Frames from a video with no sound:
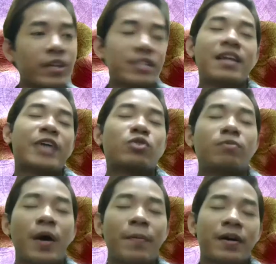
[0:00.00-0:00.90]
is the actual
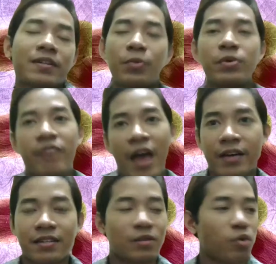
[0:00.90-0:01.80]
biomarkers that will
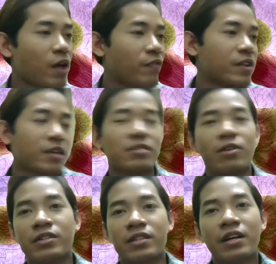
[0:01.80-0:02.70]
react. If that's
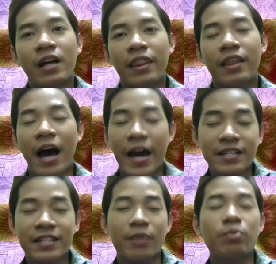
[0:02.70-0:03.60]
not the
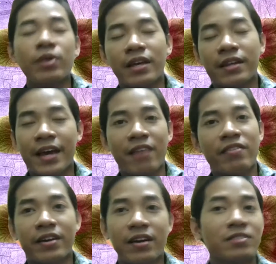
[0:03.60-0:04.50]
ID they can
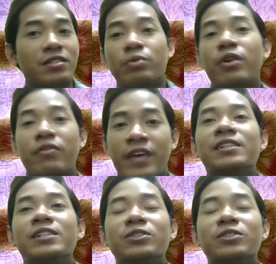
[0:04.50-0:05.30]
recognize, they will not react.